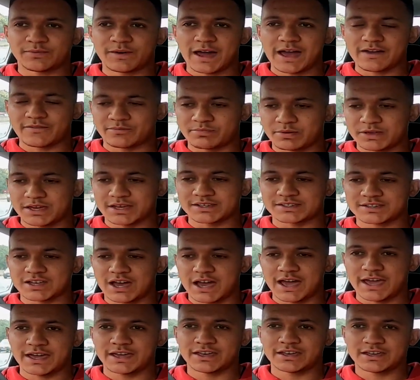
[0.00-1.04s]
5
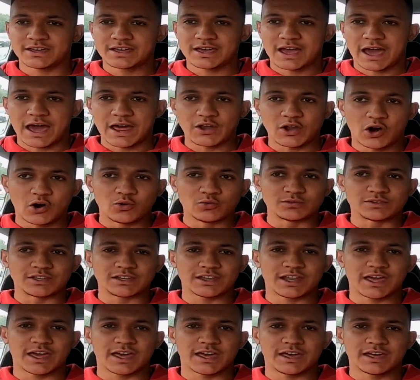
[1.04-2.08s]
psi and holding
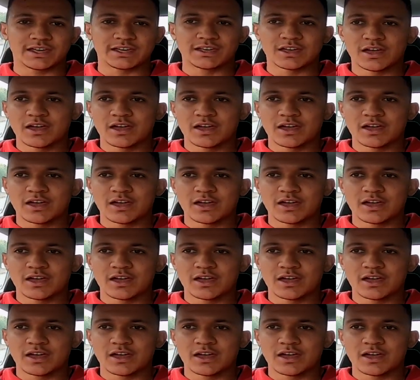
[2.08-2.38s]
there.